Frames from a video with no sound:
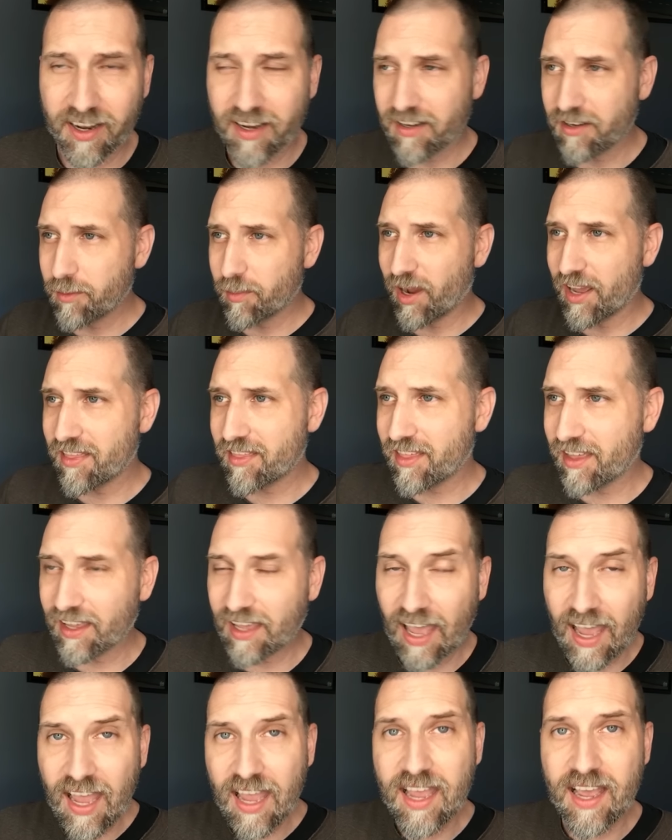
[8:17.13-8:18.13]
it, and you might
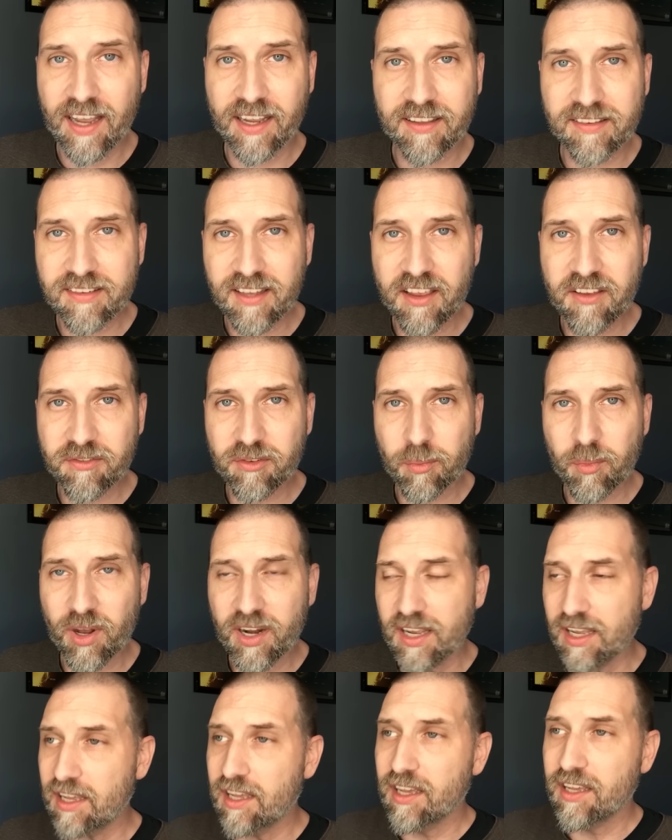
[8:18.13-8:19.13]
think, hey, I can save some
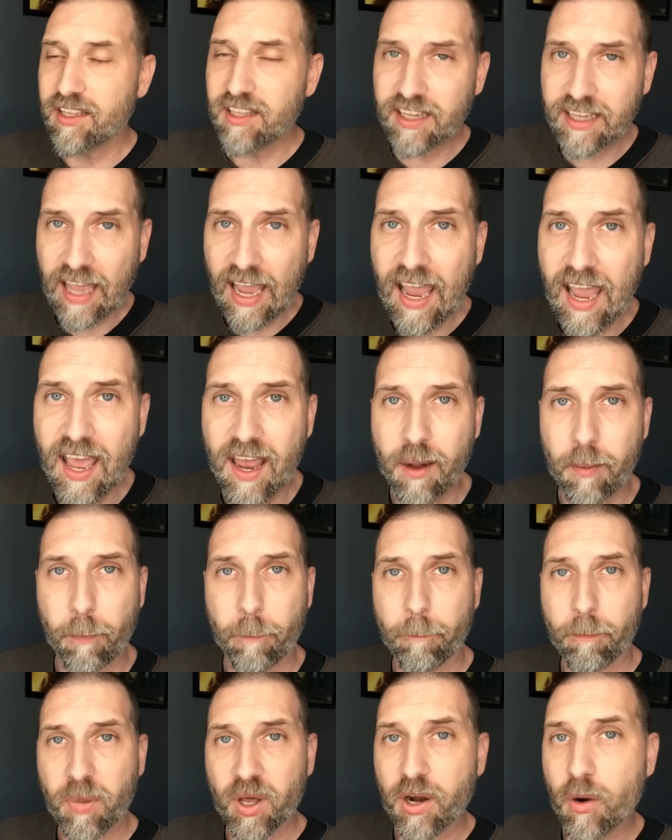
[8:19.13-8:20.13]
money. You can,
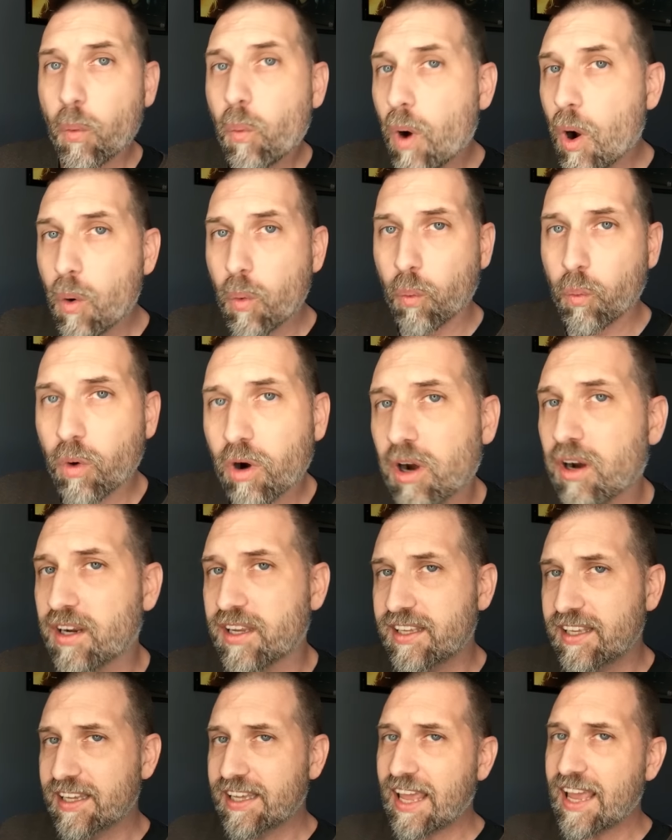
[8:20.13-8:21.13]
but it won't
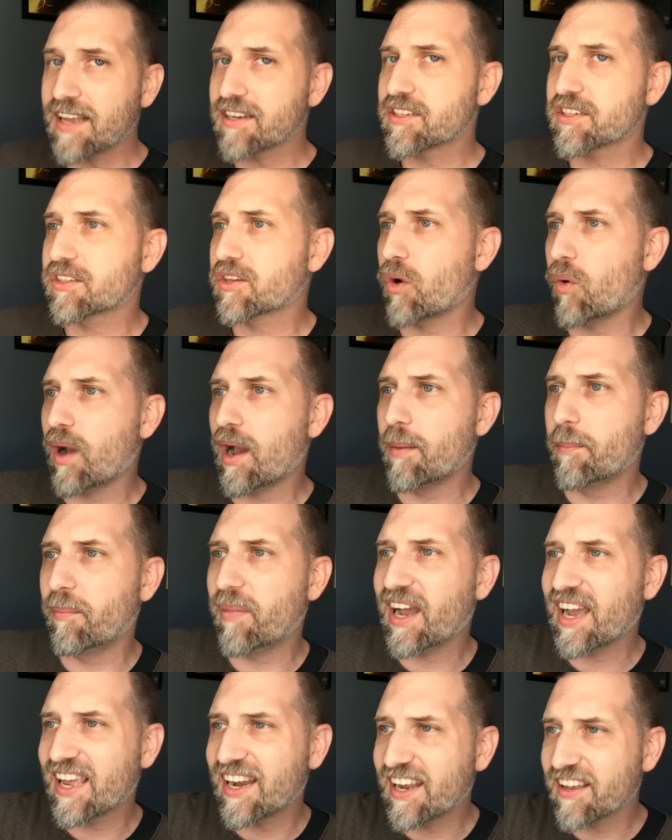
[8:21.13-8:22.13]
work. You can't just go out and
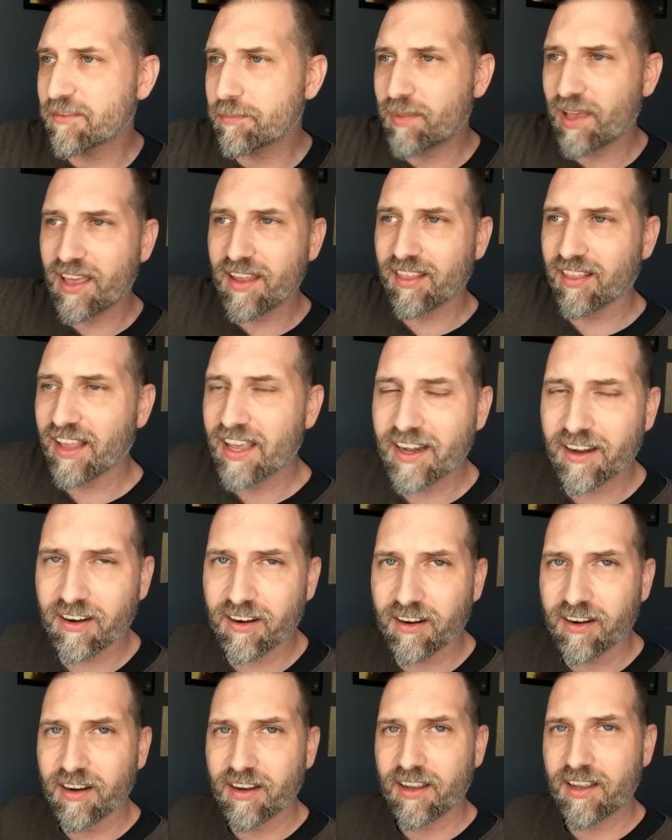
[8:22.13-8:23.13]
buy an S Pen
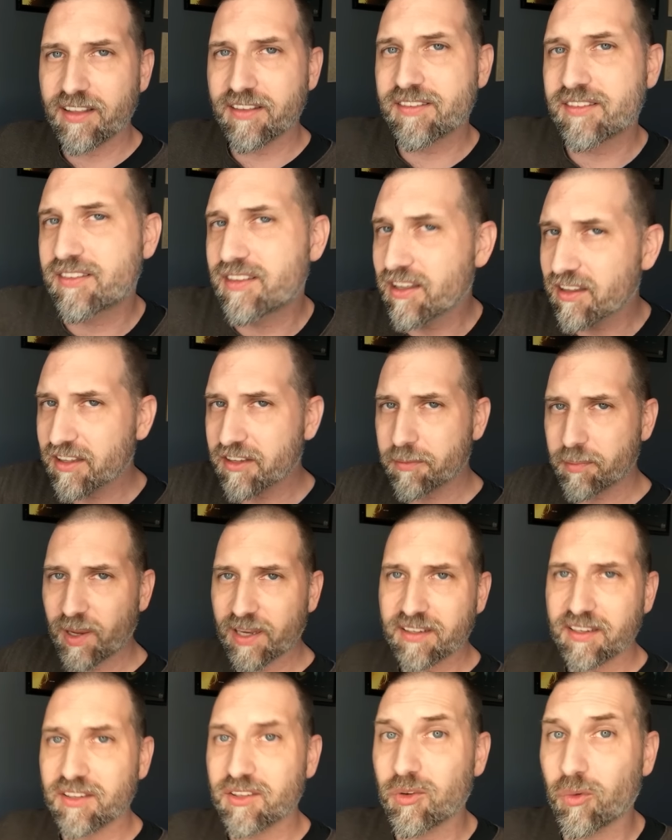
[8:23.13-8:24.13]
later and still
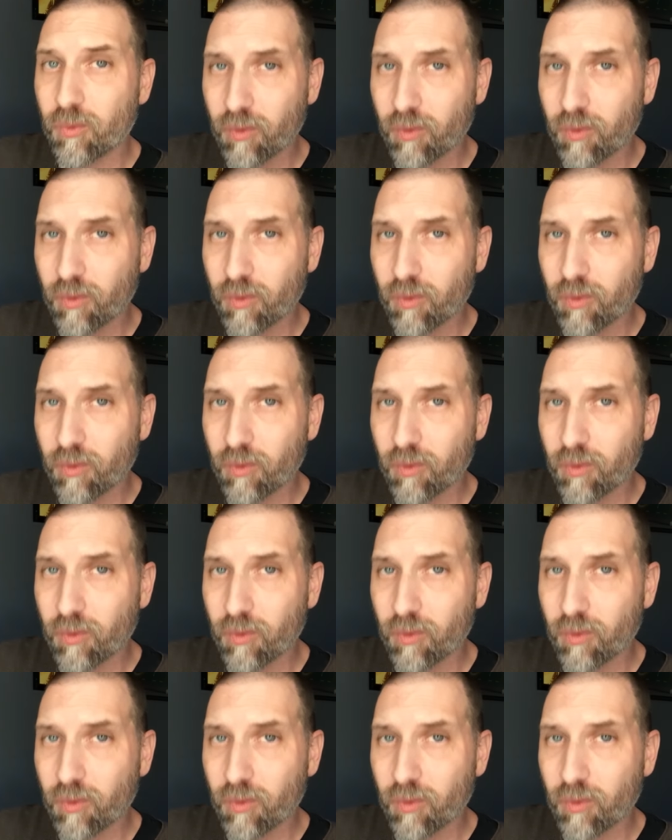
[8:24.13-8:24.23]
expect it to